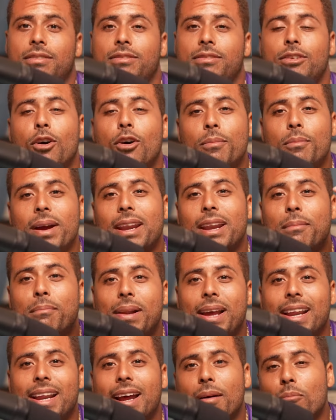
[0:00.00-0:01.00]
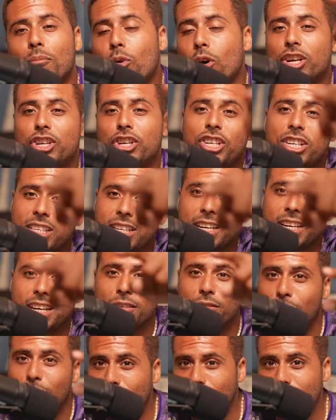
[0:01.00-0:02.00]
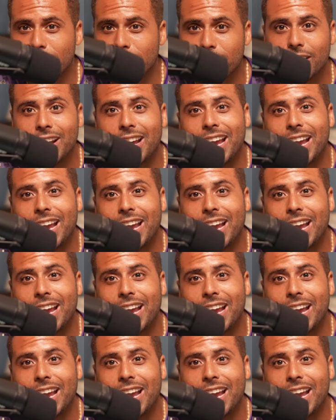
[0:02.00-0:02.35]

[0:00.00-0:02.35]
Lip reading: Don't make them play that boy shitting in front of you.